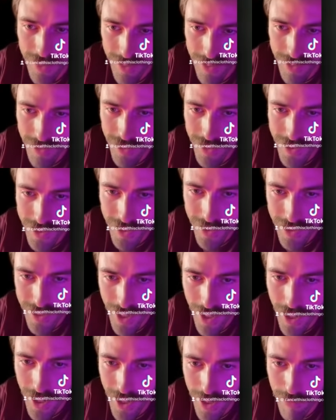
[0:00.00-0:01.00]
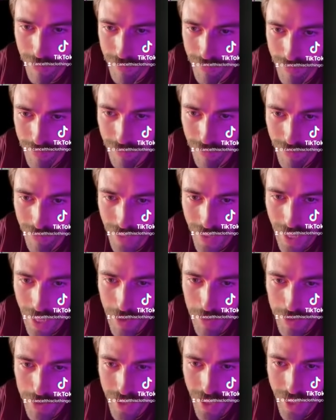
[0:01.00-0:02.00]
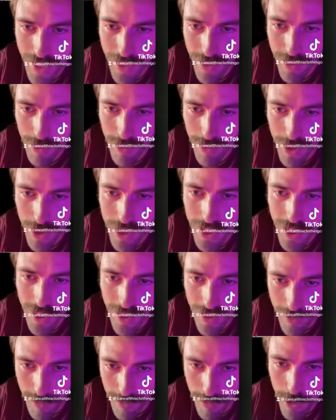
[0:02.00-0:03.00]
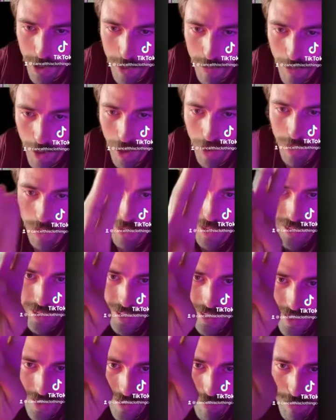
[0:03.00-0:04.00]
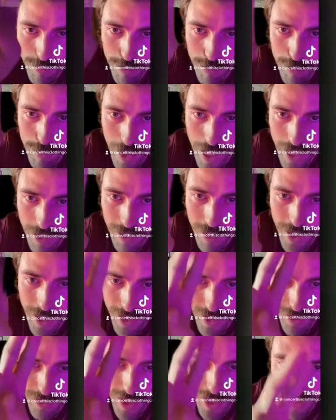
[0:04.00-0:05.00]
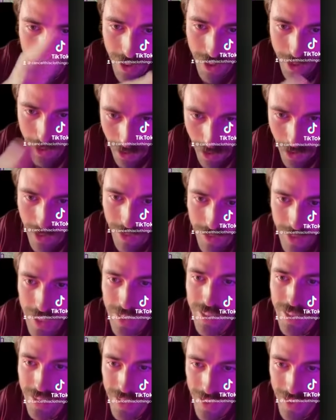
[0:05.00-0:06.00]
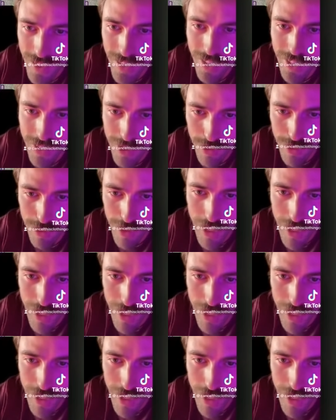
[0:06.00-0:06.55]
how many of our products are actually basically just product monopolies by a very few select number of corporations